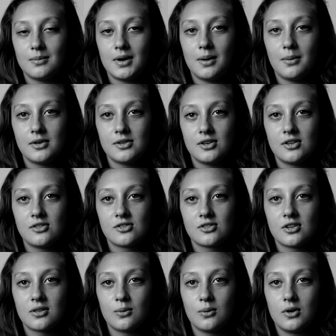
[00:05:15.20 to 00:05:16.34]
My
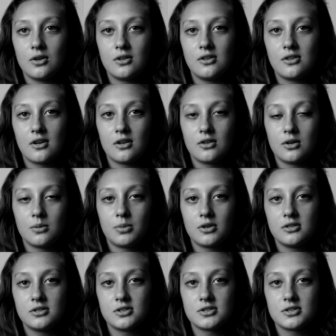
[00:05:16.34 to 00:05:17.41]
message to the world is that nobody's